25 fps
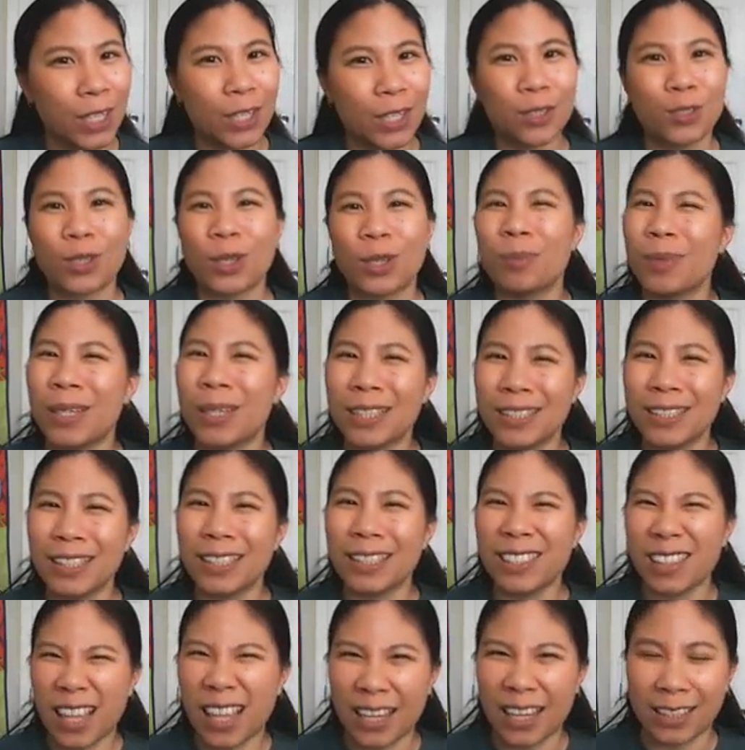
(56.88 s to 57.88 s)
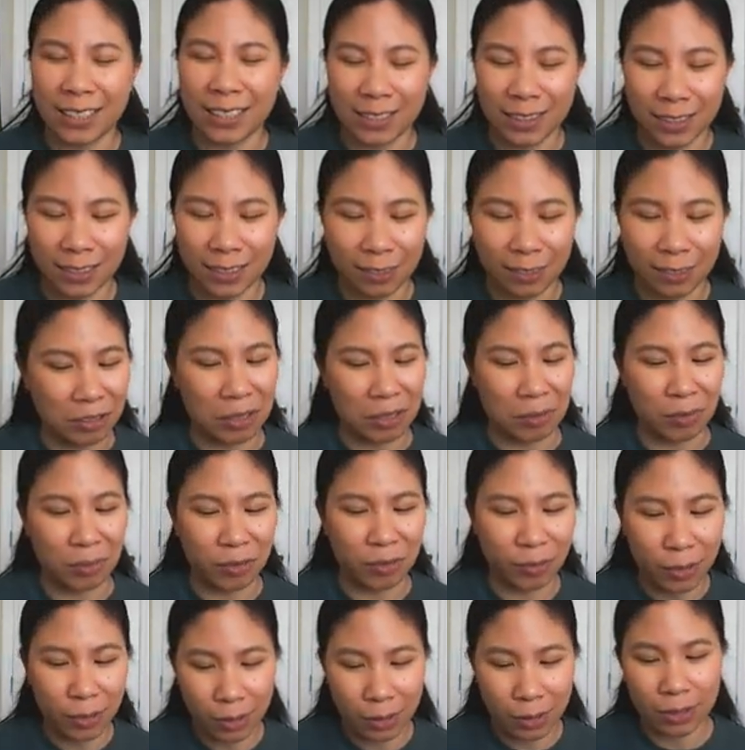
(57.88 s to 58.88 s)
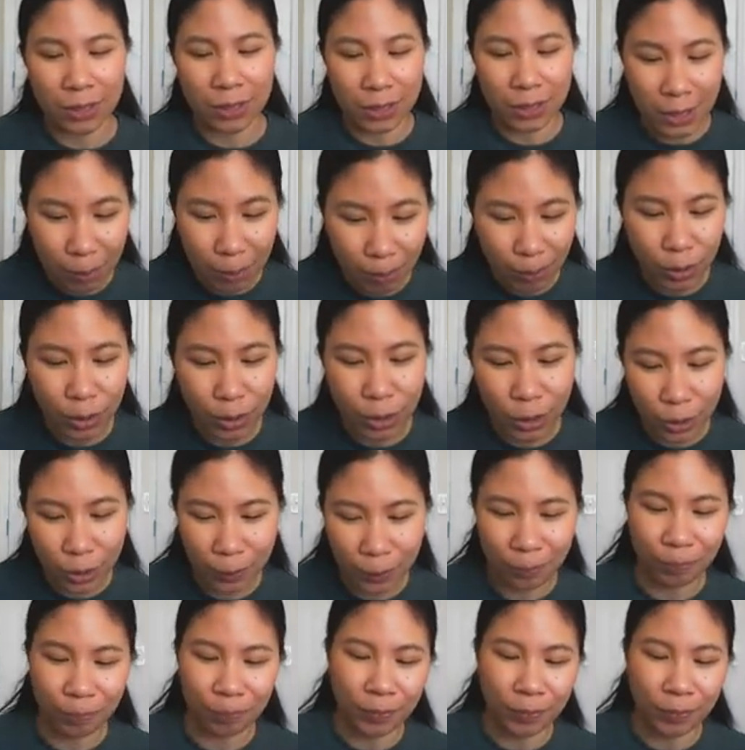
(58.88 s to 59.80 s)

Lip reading: So it makes things a lot easier and simpler.